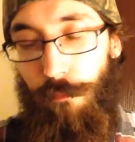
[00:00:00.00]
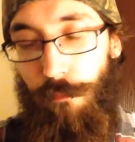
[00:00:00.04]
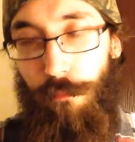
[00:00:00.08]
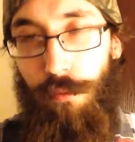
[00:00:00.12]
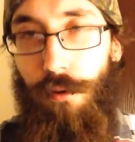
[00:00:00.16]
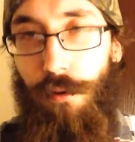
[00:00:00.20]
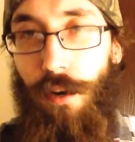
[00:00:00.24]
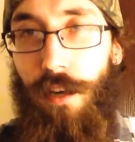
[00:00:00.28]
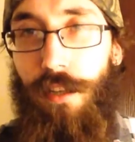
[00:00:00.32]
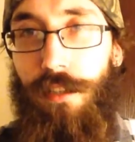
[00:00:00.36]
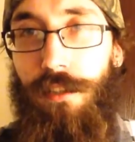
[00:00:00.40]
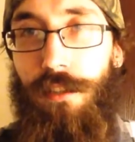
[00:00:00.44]

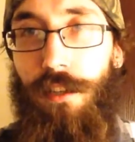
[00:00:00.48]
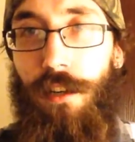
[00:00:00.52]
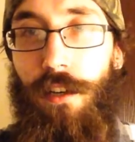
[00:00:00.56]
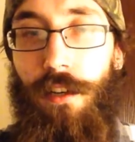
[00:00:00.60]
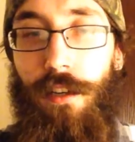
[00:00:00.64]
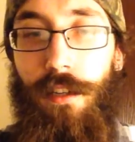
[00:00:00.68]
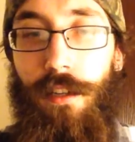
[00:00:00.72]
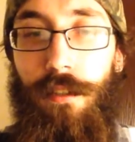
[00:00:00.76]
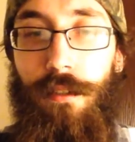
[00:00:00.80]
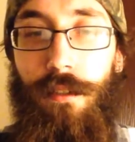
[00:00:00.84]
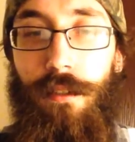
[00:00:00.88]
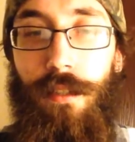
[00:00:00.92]
Price
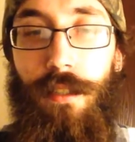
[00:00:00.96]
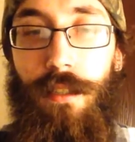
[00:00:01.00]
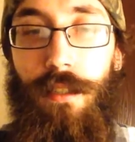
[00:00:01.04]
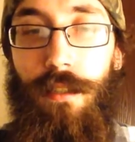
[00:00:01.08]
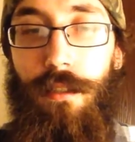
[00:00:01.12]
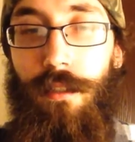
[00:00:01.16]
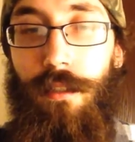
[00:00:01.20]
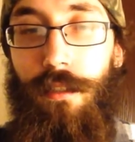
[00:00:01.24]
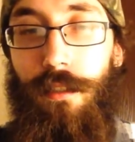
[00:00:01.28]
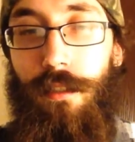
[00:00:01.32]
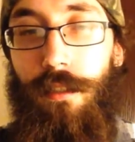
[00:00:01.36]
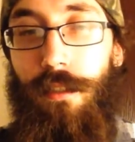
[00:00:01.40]
on it,
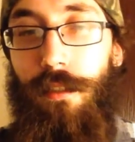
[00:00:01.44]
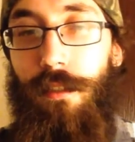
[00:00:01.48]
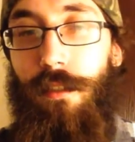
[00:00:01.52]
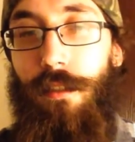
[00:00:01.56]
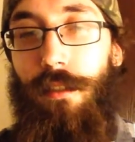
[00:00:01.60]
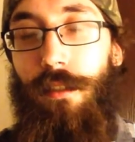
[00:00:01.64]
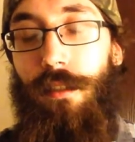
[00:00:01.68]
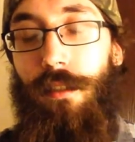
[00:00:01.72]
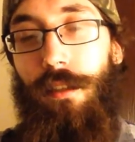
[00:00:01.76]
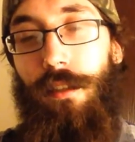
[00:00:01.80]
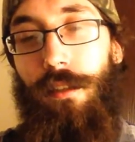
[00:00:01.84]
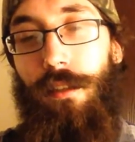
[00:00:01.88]

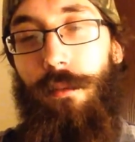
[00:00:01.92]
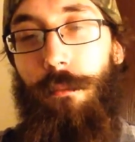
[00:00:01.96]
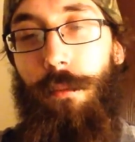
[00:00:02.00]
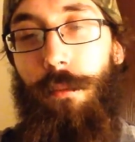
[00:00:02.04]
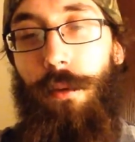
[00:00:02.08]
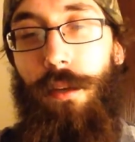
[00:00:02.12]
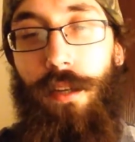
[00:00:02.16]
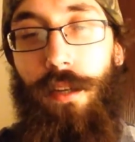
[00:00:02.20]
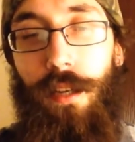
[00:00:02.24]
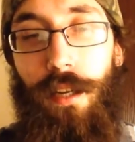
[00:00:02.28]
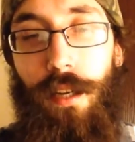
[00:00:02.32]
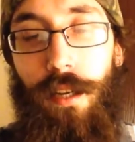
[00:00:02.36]
in
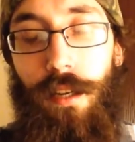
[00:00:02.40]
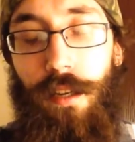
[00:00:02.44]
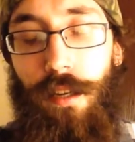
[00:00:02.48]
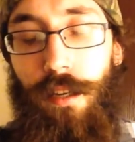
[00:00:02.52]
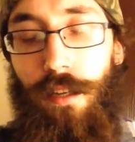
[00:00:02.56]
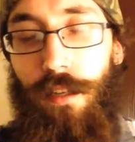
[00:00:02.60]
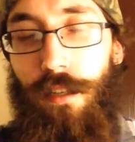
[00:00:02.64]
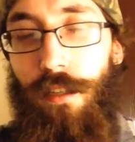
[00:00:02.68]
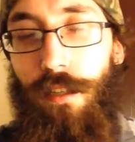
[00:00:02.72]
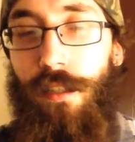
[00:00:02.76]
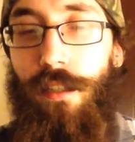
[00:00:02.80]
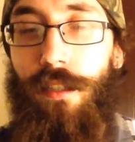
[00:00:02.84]
PA
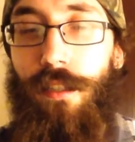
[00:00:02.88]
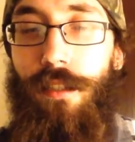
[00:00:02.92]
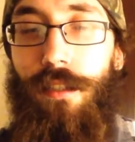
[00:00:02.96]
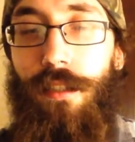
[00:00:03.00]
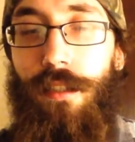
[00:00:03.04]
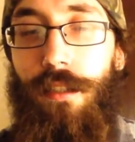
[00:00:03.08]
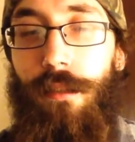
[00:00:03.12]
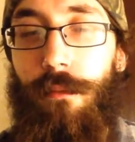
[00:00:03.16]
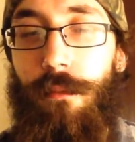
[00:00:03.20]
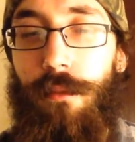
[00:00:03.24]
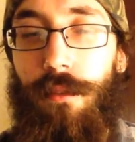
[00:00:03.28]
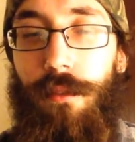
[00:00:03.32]
here, it
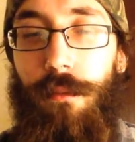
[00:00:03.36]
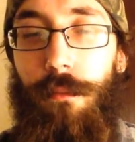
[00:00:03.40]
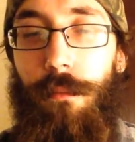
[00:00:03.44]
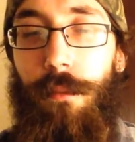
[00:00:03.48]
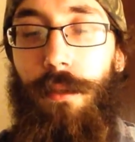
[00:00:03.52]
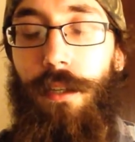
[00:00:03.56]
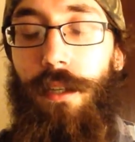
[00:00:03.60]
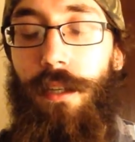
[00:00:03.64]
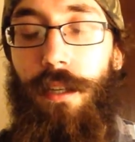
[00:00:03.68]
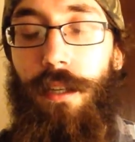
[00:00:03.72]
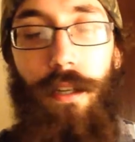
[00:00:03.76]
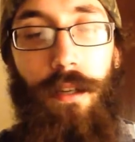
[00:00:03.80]
seems to
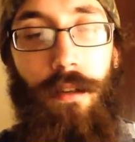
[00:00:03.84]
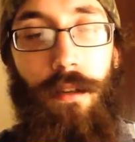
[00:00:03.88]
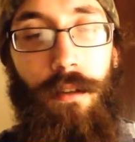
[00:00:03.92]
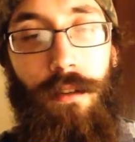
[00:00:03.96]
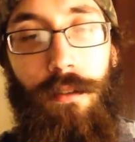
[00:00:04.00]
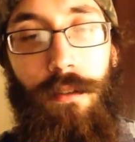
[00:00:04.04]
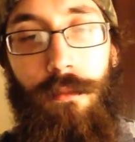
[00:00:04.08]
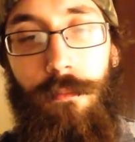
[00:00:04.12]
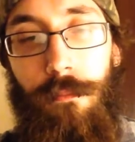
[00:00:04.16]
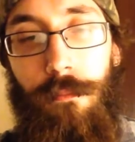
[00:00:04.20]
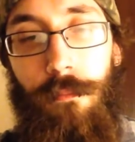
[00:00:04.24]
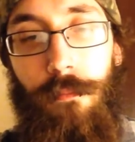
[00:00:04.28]
be
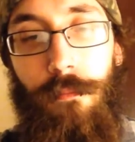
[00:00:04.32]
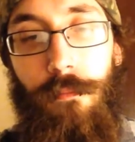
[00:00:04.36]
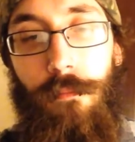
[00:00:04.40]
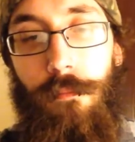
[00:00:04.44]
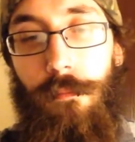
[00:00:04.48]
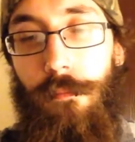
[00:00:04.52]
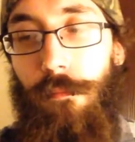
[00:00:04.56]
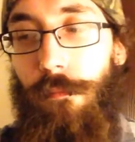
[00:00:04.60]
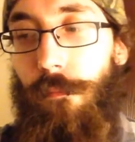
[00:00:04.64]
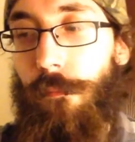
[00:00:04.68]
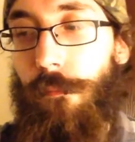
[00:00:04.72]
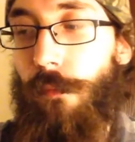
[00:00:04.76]

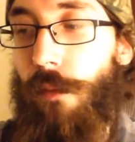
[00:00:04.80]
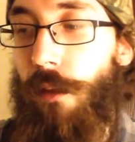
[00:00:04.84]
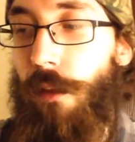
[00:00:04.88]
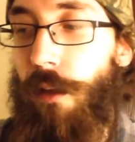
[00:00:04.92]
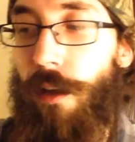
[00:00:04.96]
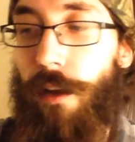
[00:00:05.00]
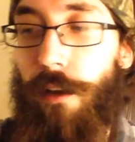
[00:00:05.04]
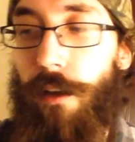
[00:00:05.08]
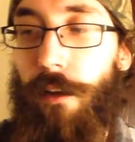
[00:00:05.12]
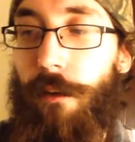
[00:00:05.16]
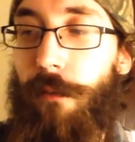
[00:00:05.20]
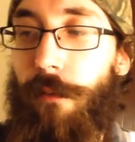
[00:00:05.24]

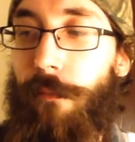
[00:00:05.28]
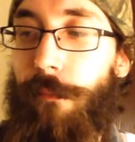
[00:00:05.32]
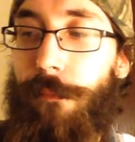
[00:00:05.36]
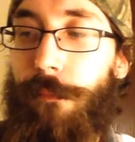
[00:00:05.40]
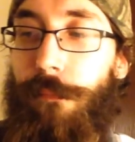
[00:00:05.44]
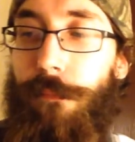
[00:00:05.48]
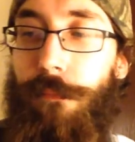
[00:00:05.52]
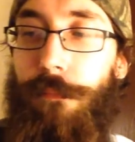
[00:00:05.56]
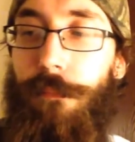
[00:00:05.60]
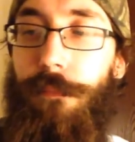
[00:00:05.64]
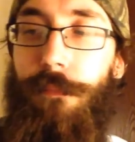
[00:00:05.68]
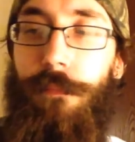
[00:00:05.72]
like
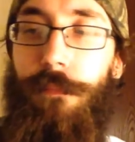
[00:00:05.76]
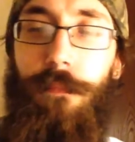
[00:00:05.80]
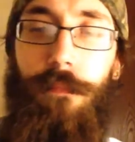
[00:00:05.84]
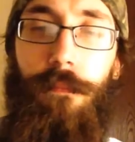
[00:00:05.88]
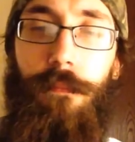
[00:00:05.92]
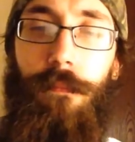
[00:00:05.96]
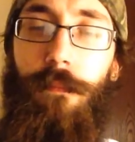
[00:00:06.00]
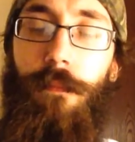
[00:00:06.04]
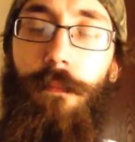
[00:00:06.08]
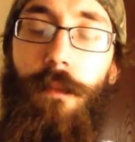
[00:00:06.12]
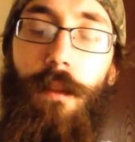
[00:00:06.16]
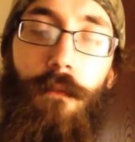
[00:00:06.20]

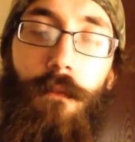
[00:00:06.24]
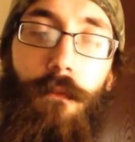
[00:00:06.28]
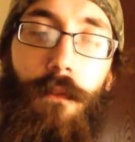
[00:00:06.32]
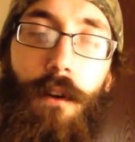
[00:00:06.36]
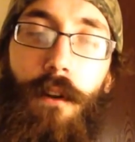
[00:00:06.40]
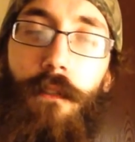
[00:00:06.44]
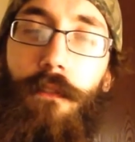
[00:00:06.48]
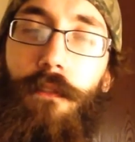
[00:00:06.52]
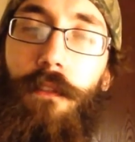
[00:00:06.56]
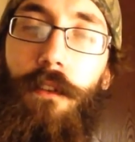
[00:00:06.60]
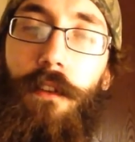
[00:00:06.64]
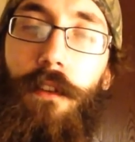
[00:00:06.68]

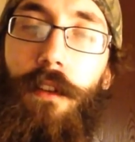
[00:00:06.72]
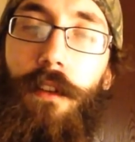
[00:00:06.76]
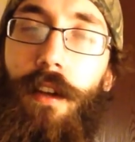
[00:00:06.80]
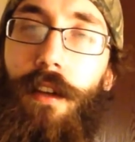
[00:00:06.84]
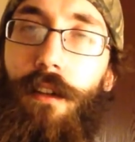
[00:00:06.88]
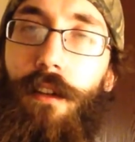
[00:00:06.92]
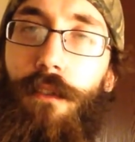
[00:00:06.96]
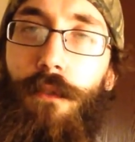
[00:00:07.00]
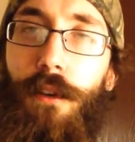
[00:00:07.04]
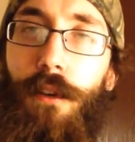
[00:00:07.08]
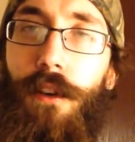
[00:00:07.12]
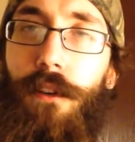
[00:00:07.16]
roughly
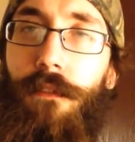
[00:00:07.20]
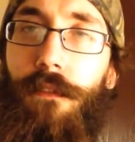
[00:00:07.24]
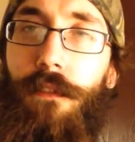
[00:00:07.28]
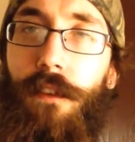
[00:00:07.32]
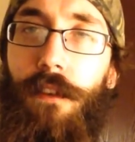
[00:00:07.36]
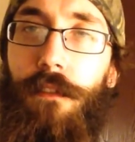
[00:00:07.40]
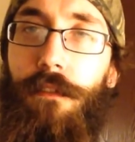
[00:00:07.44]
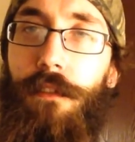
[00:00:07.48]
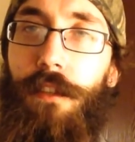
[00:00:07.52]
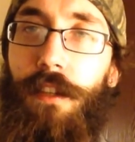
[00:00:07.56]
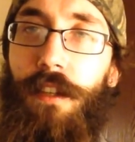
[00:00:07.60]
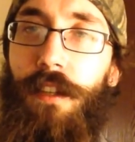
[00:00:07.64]
like
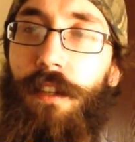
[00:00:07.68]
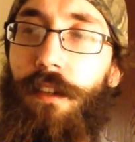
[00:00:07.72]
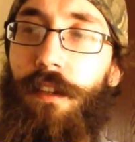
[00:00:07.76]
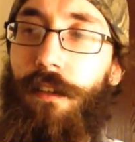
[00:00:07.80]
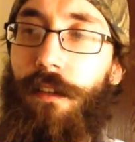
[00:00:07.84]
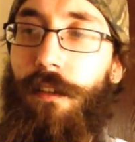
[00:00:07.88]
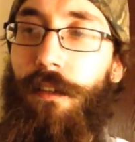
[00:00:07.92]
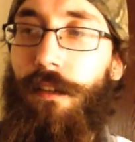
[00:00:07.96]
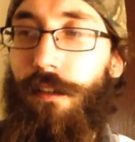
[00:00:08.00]
$3.50.